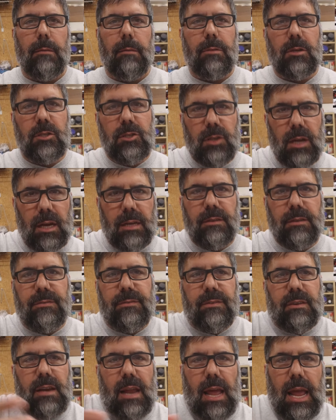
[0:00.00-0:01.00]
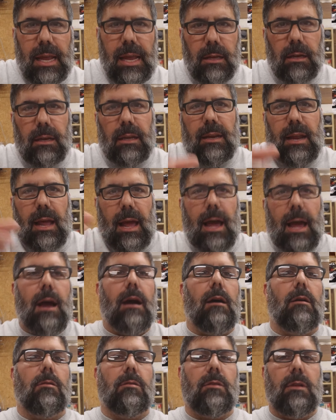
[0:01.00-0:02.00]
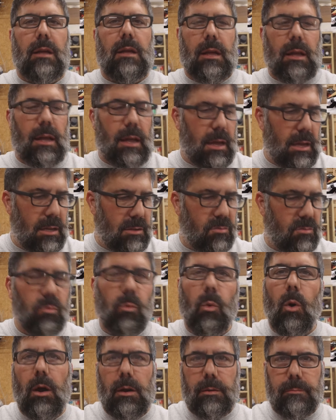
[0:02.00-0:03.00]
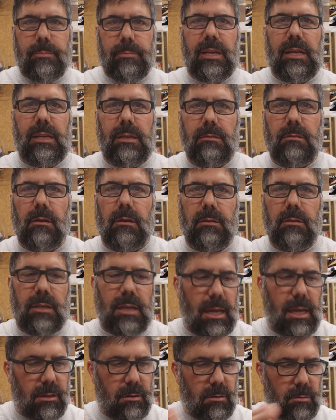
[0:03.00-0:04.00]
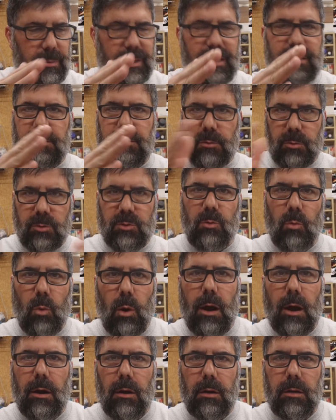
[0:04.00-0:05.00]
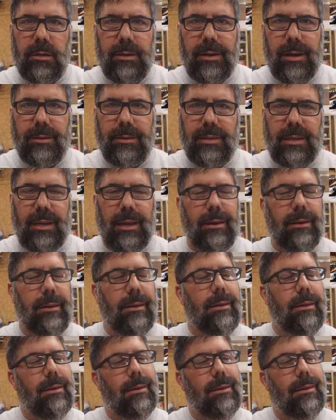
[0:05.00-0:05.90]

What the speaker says: but you had to finagle it out as one piece altogether because there was a wire connecting it.